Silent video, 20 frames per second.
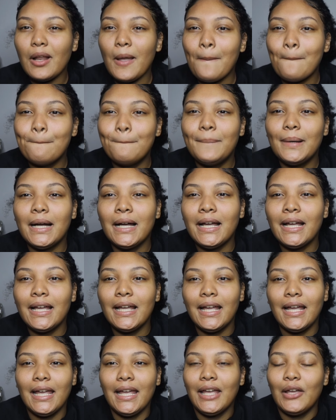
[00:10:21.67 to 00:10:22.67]

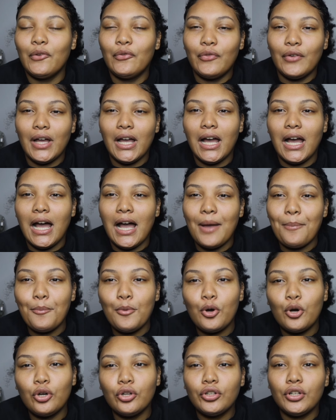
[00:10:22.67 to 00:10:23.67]
But if I'm
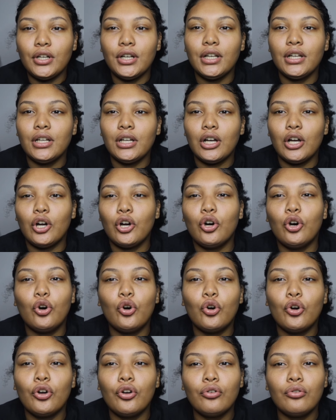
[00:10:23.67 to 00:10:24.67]
ordering a
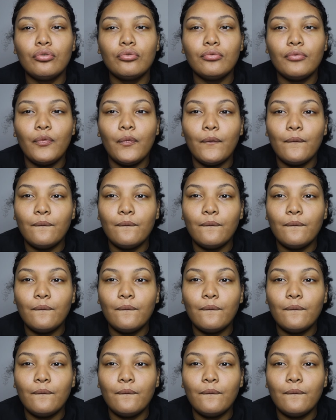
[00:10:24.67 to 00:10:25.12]
whole,